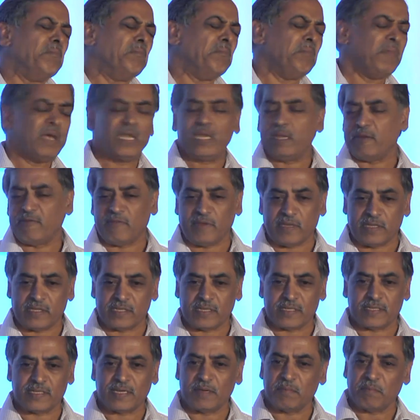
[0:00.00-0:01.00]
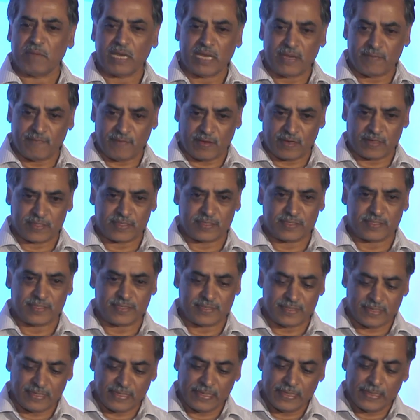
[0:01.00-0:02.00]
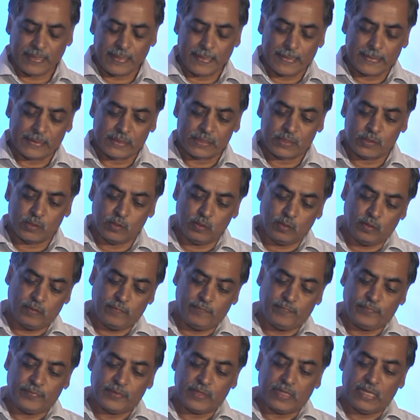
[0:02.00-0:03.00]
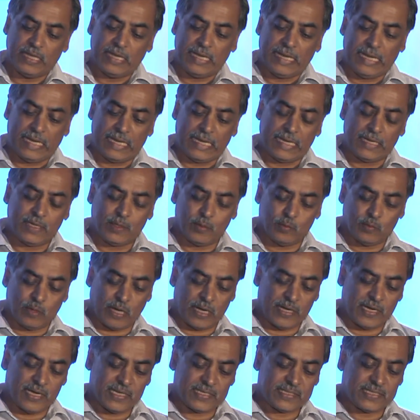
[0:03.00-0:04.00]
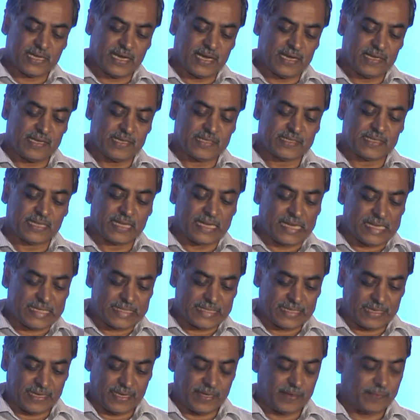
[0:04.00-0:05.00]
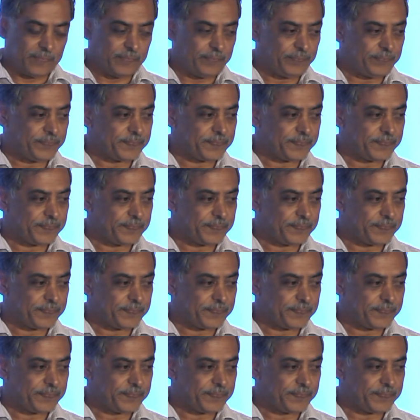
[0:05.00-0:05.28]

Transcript: many features and many functions. So, to understand this easily,